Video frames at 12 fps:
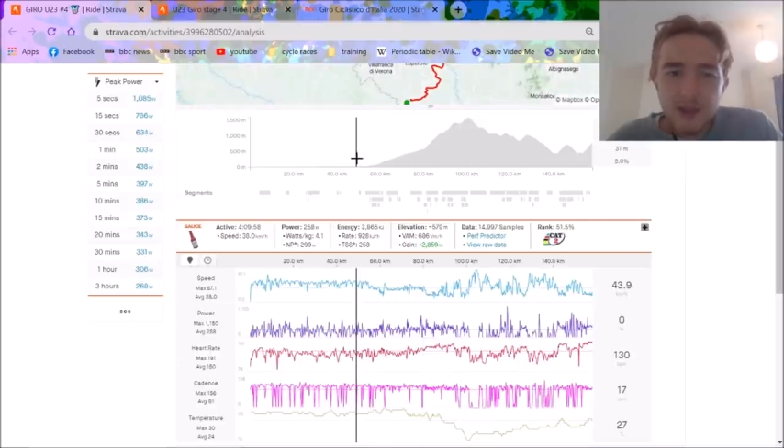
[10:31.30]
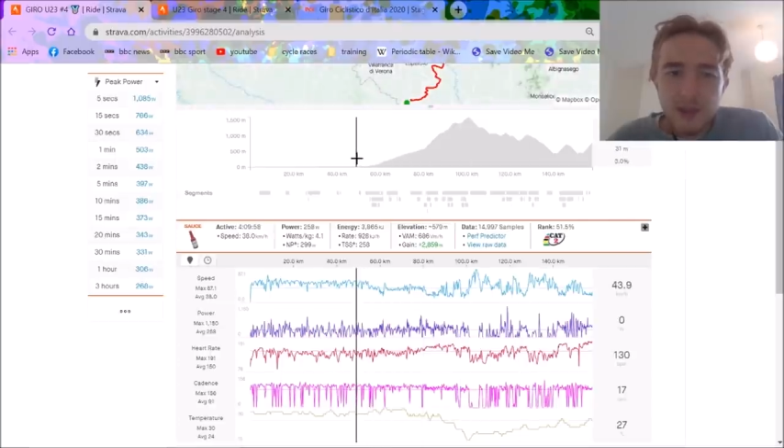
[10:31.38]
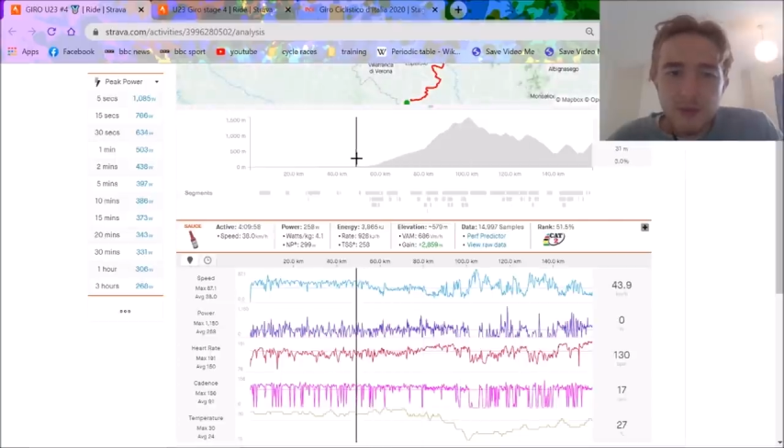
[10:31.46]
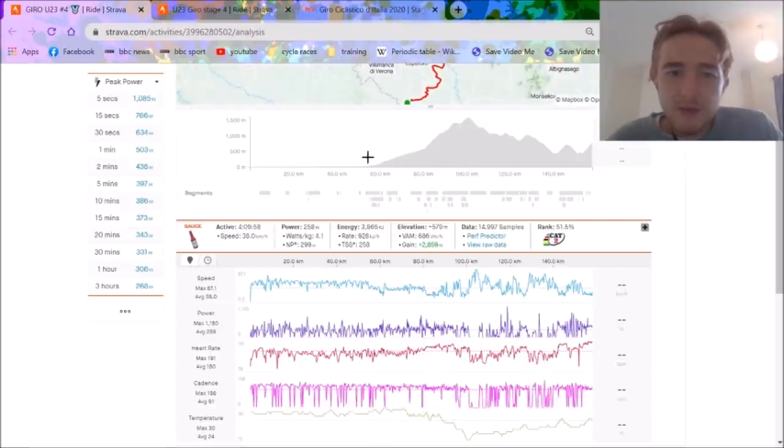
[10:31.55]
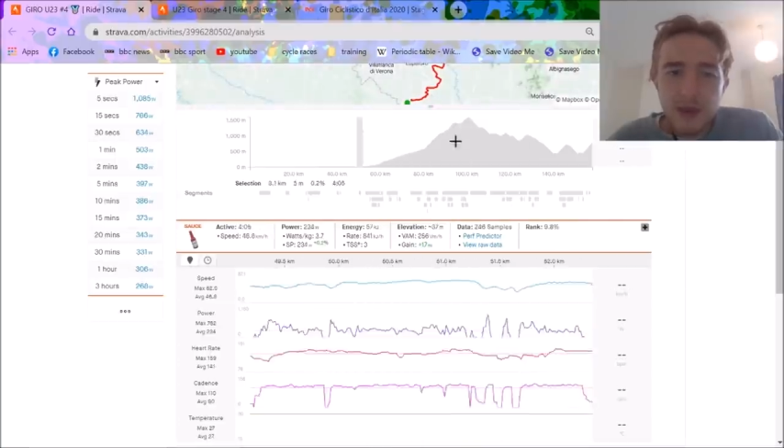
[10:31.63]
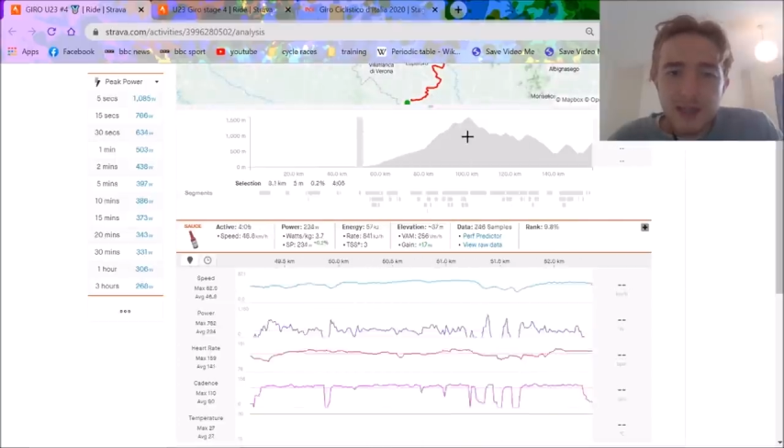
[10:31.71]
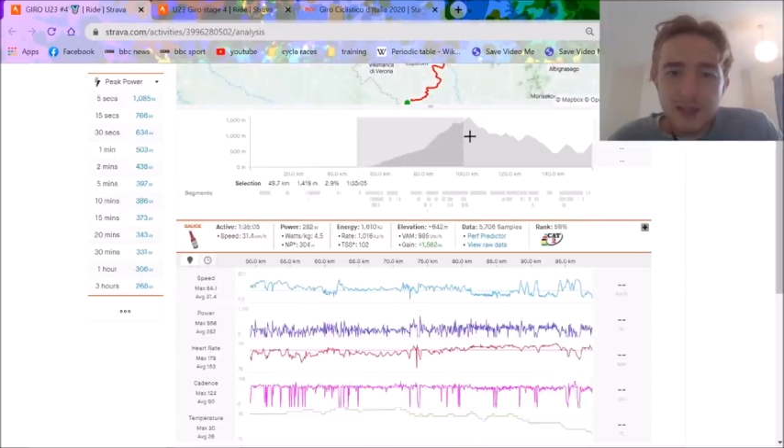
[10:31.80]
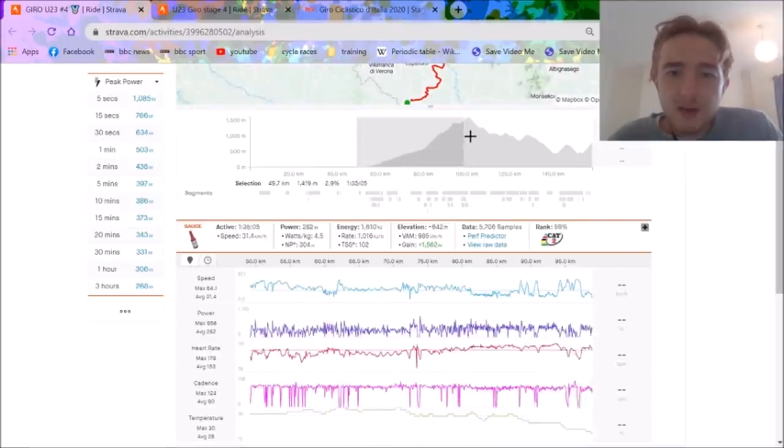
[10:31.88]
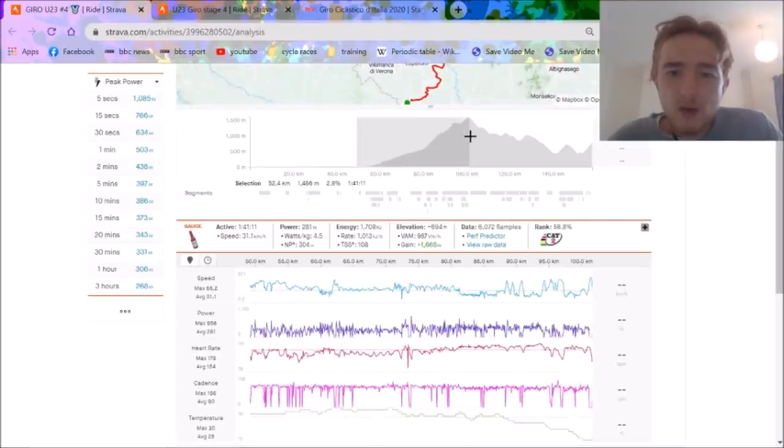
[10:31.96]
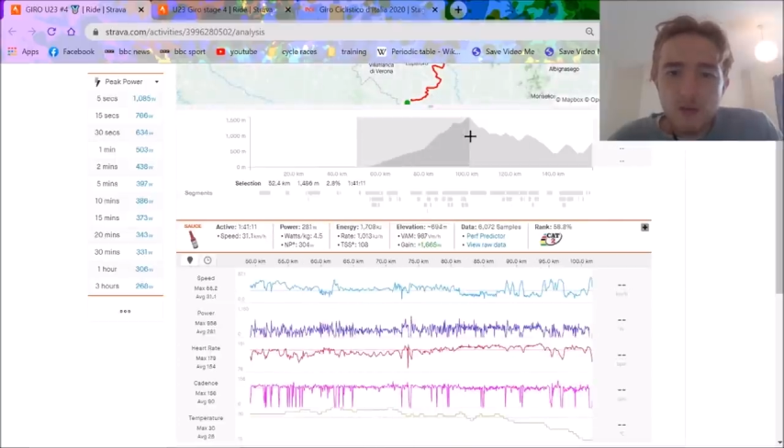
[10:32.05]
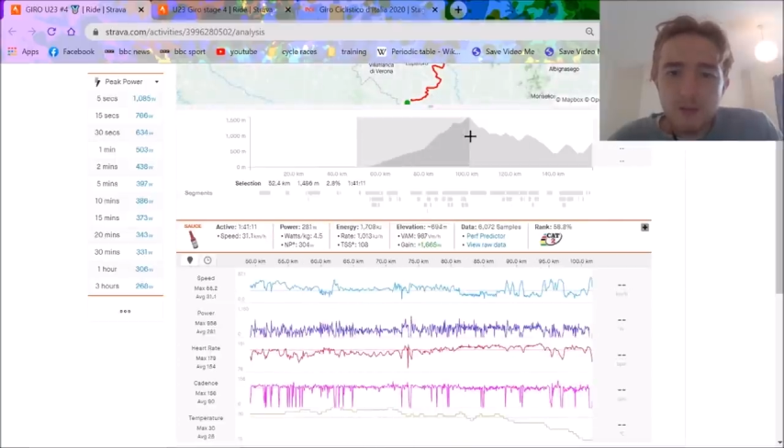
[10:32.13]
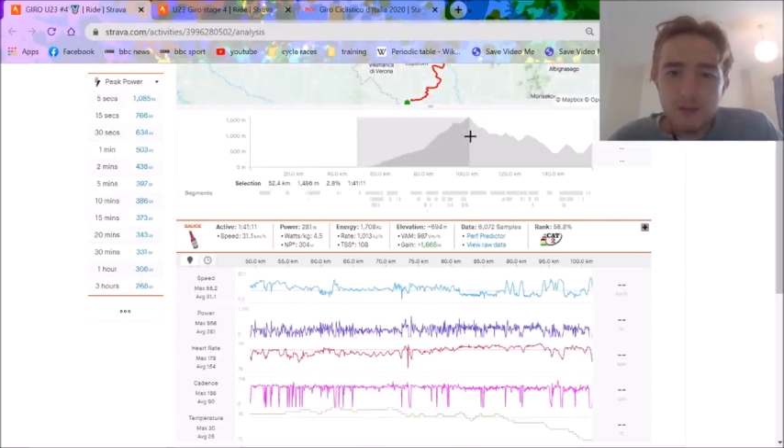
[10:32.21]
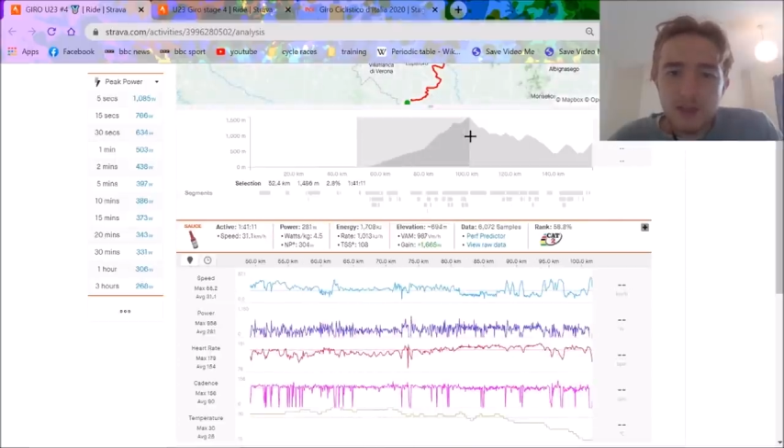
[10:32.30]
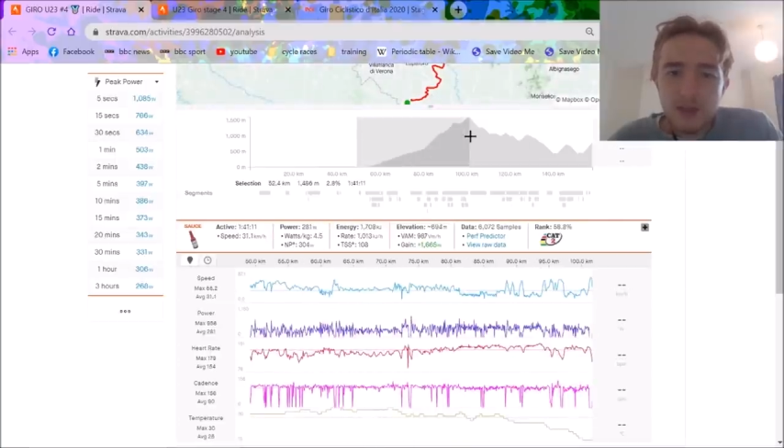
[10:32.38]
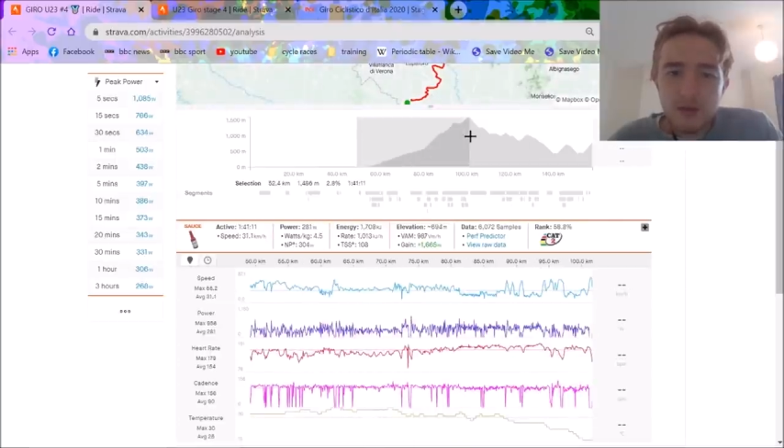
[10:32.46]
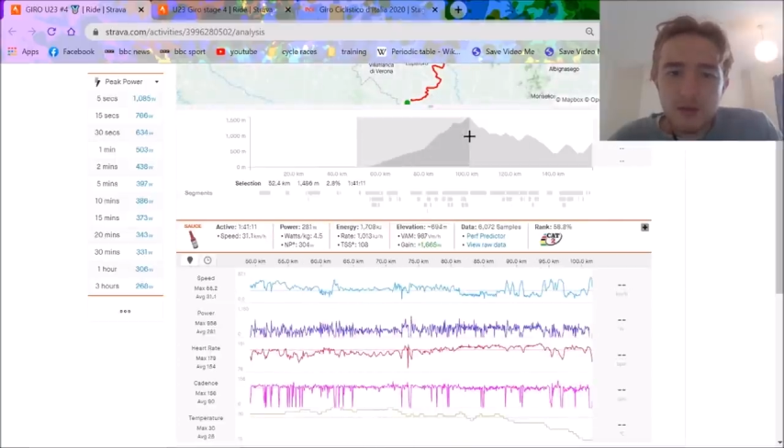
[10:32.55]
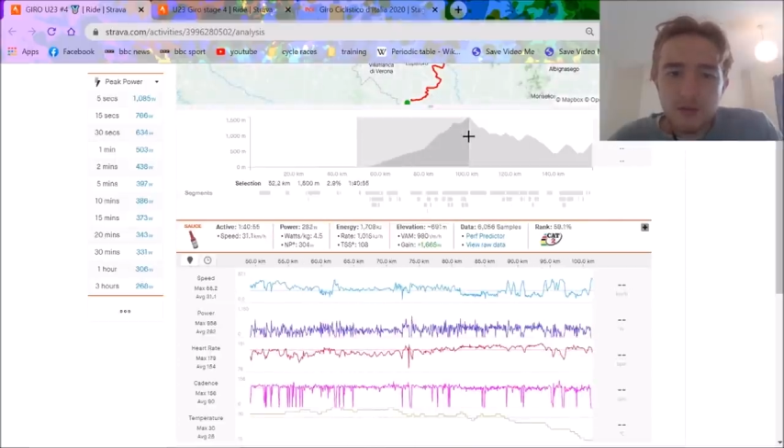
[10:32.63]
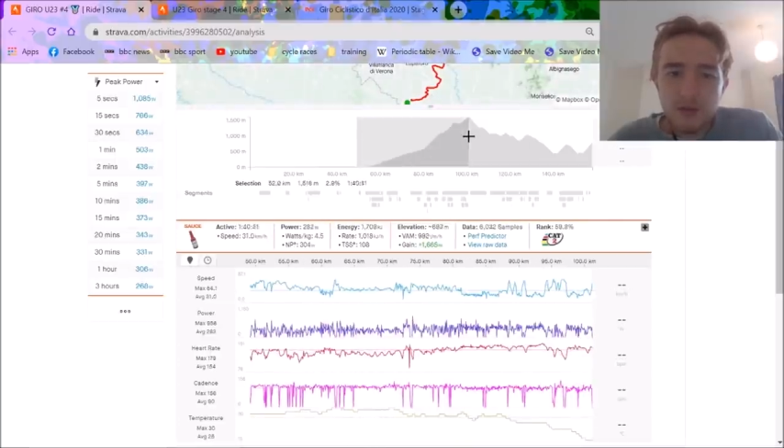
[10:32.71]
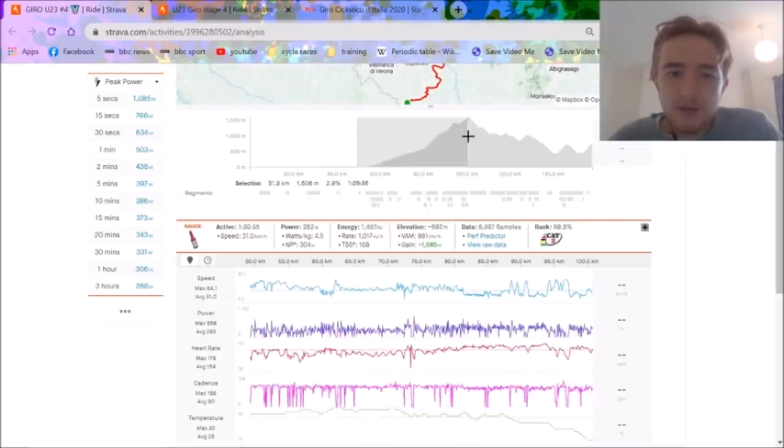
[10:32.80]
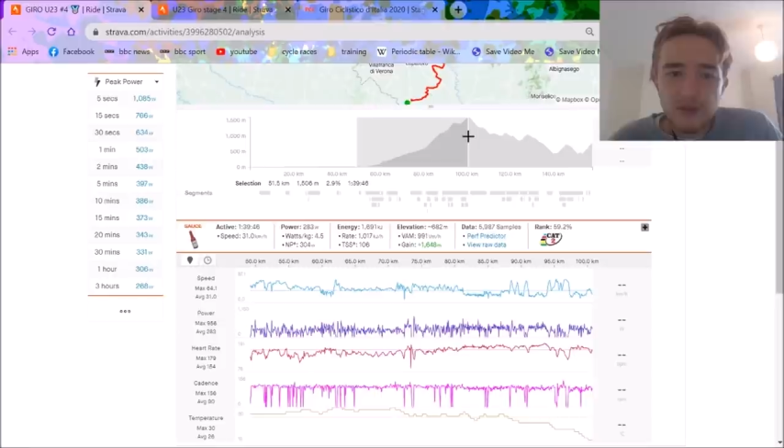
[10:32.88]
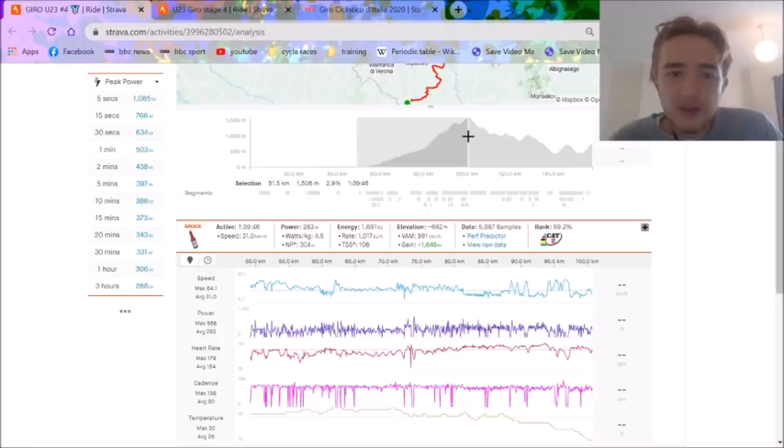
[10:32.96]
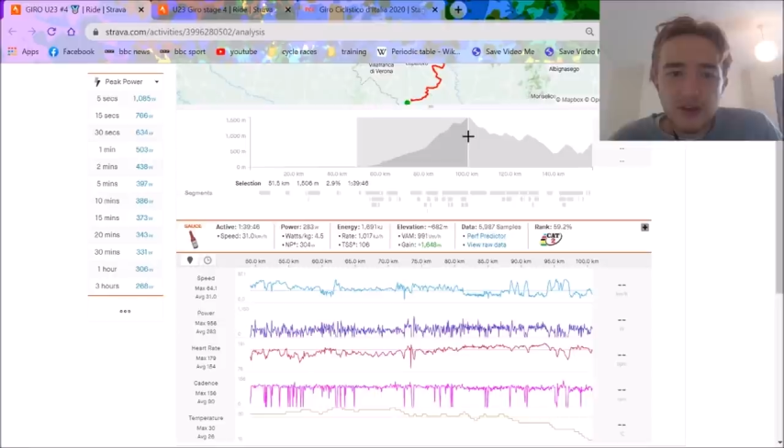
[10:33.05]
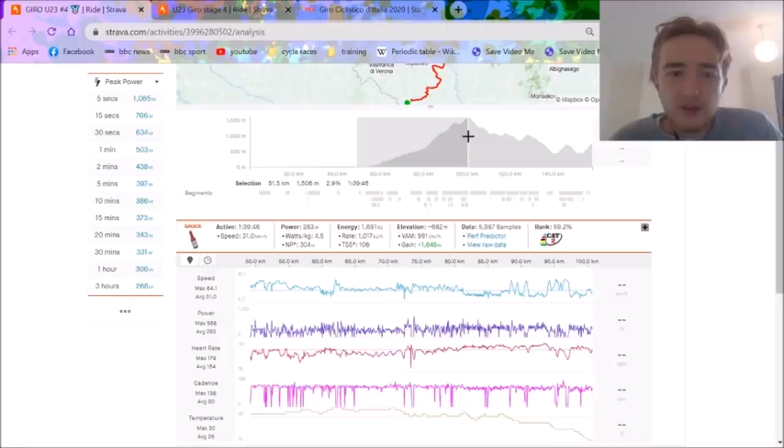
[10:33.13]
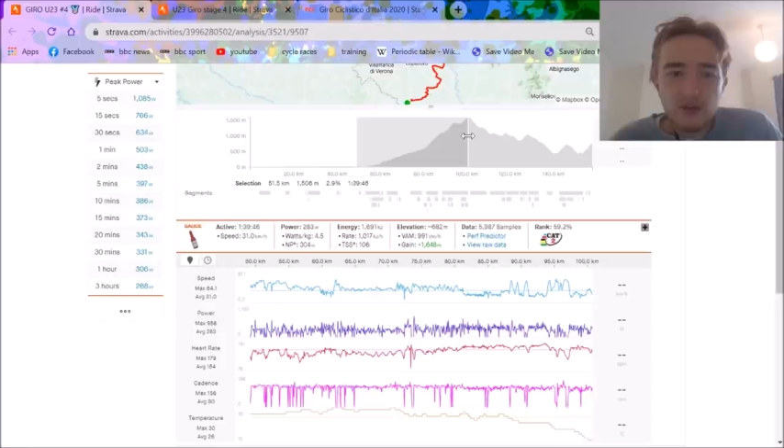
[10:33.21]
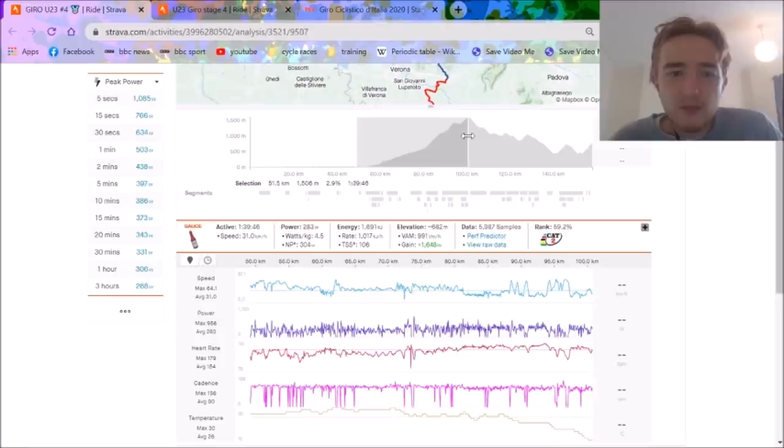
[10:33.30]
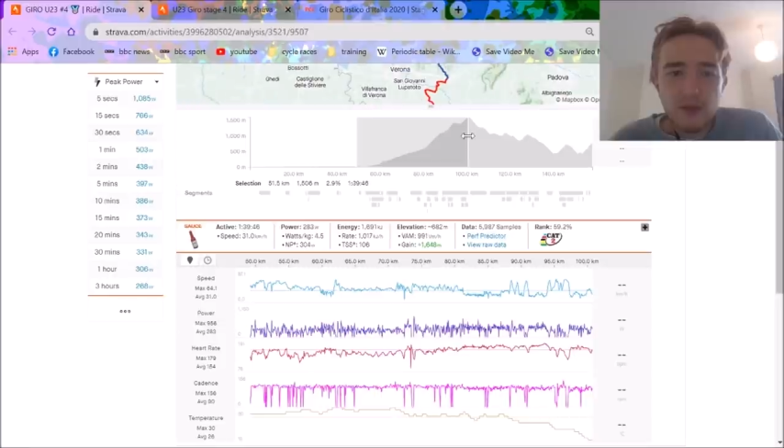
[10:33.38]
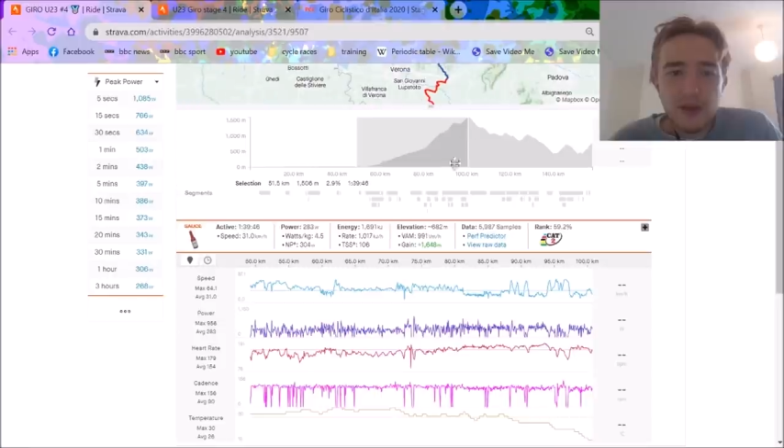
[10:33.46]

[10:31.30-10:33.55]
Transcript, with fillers: Then we basically go from zero to fifteen hundred